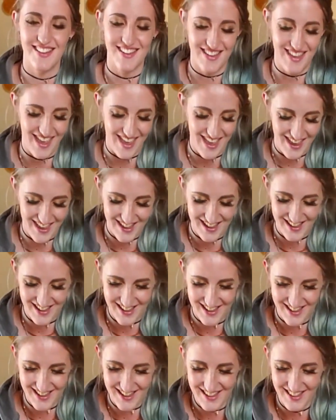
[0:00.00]
Okay.
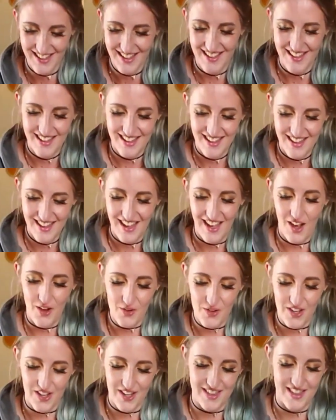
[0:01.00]

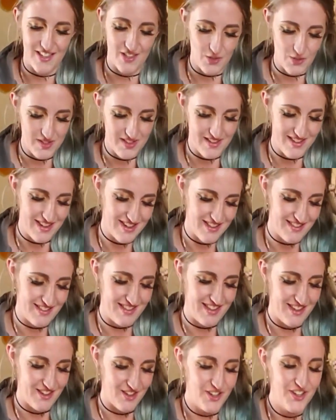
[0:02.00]
Oh good, this one's not
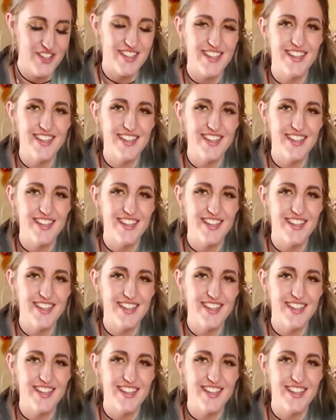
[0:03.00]
sealed.